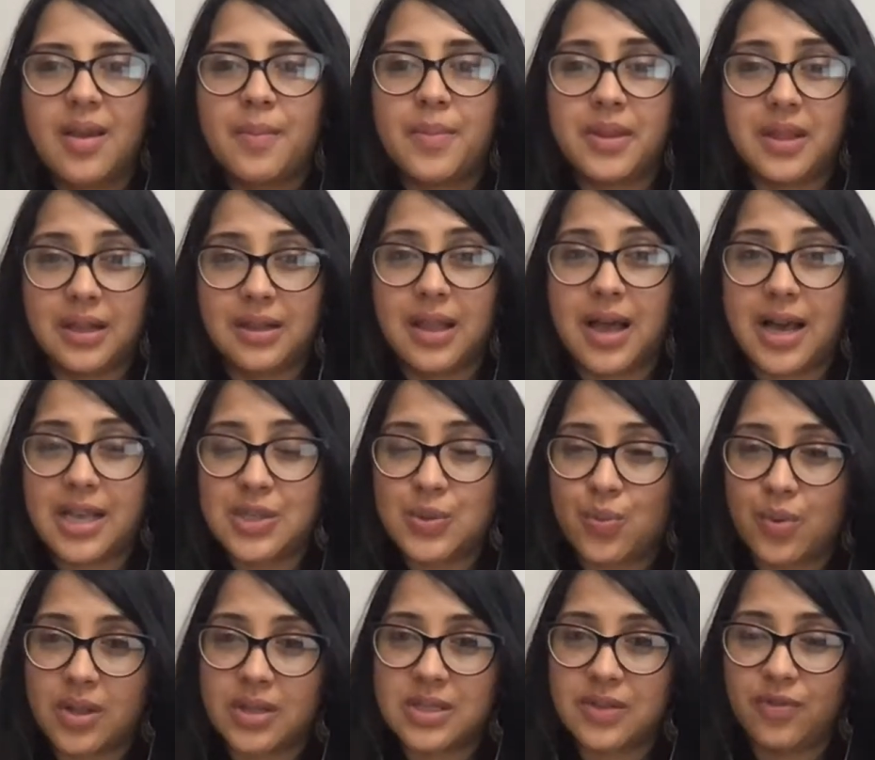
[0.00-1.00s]
But the glass
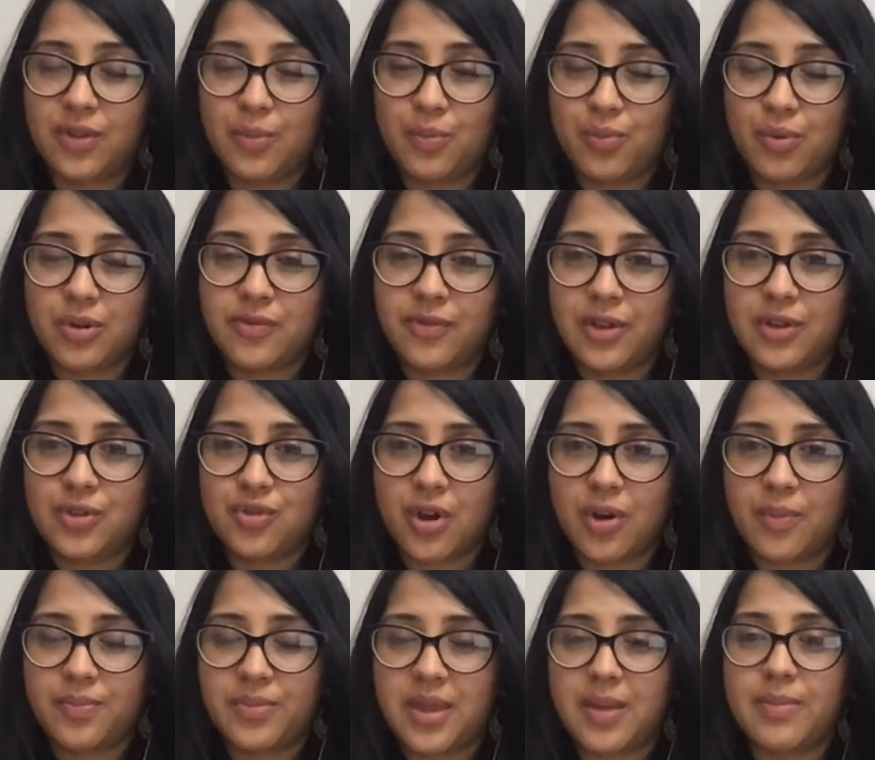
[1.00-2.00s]
ones, if you
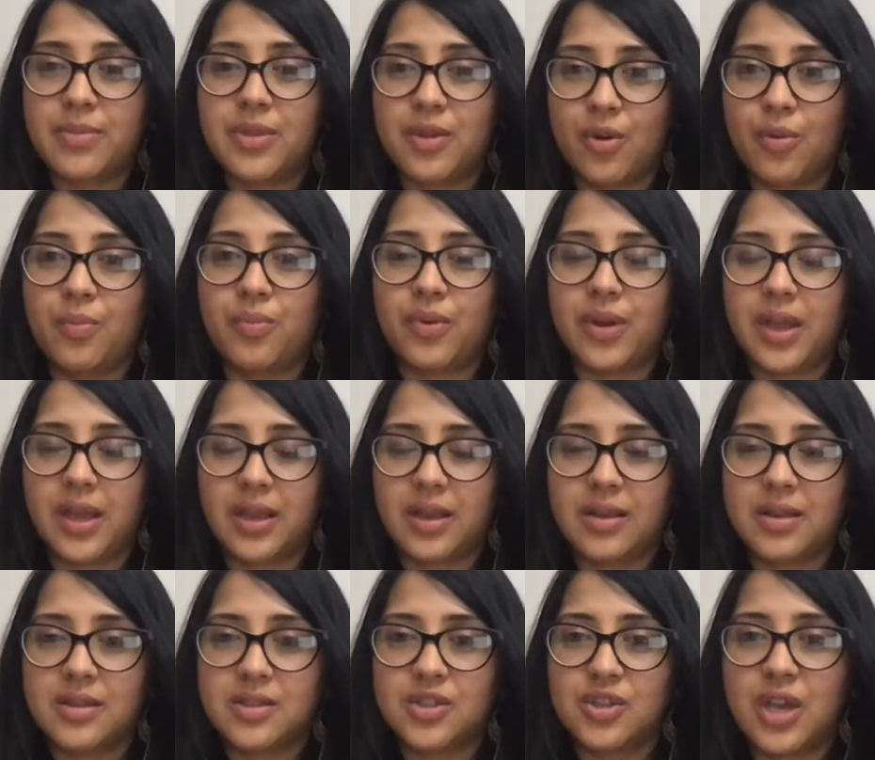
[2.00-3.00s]
drop them, they'll break.
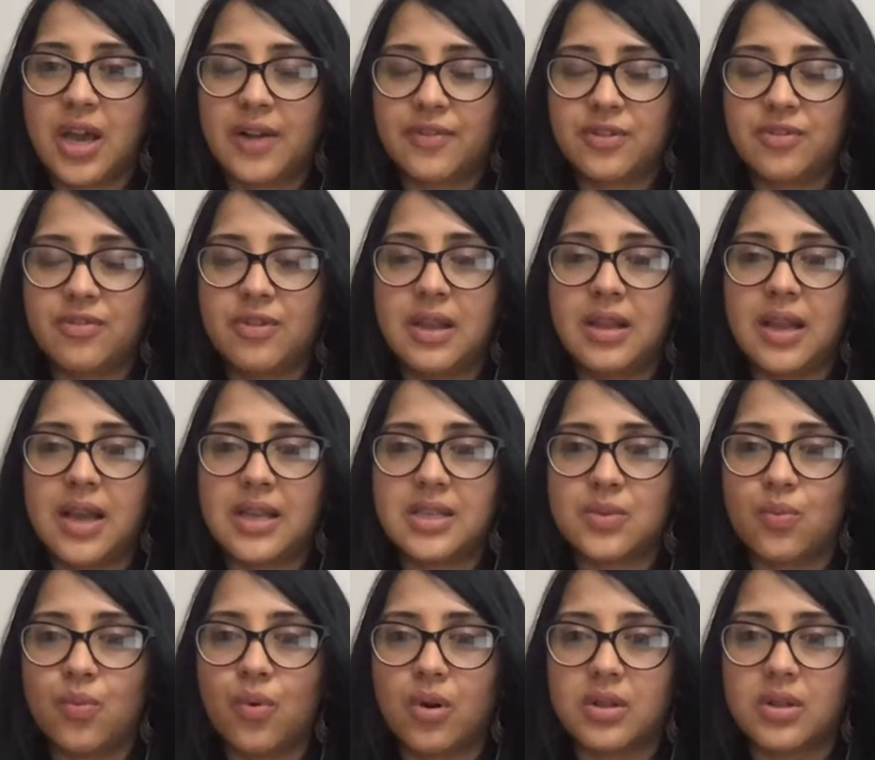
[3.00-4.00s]
So you have to realize
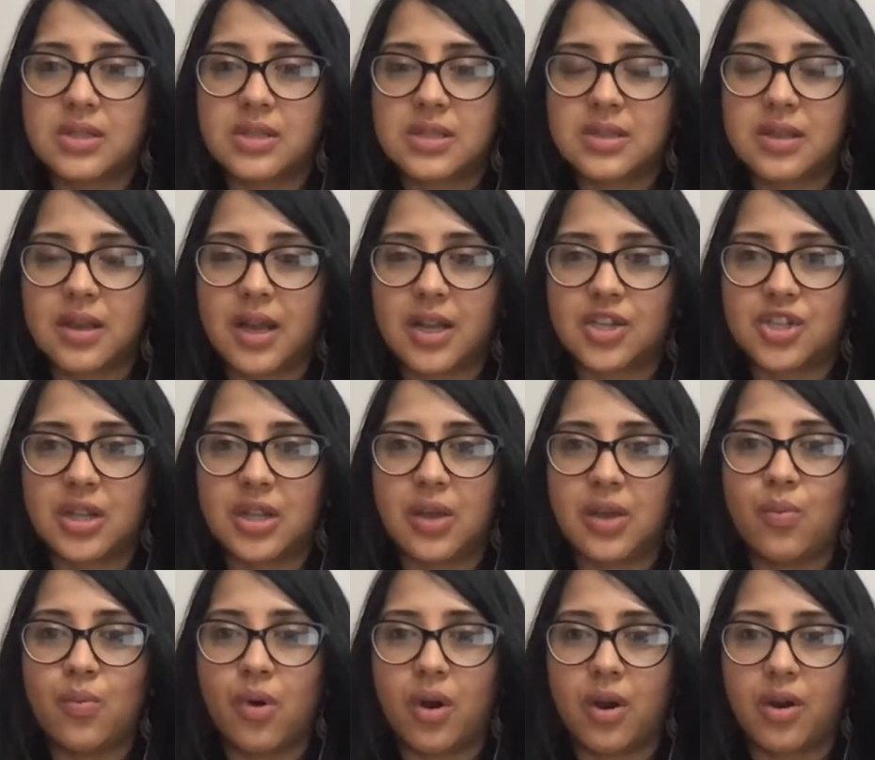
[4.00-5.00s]
what's actually
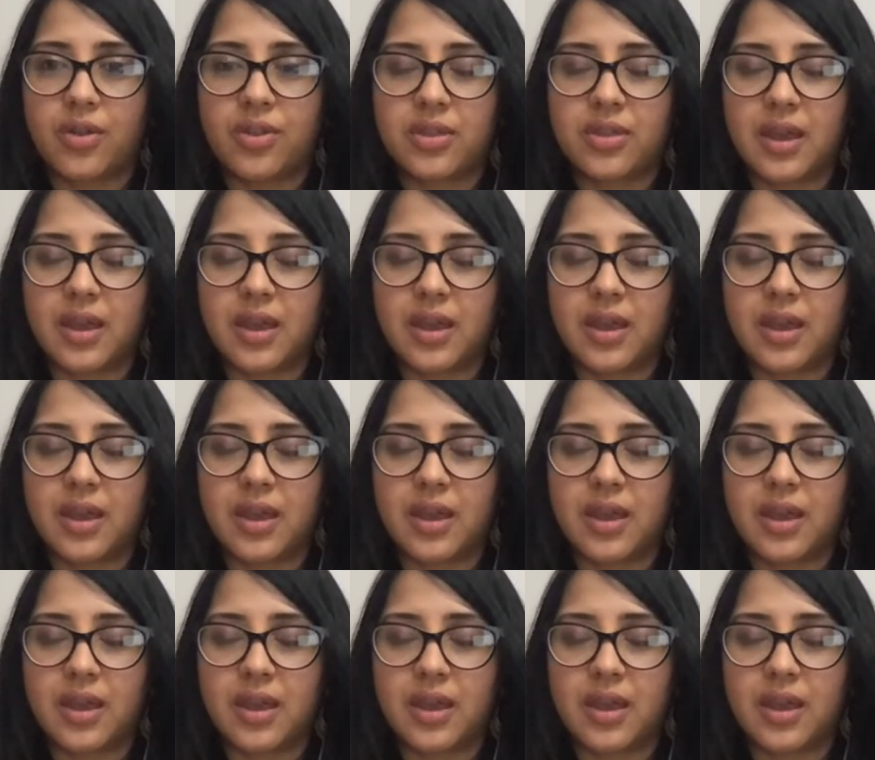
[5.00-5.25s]
worth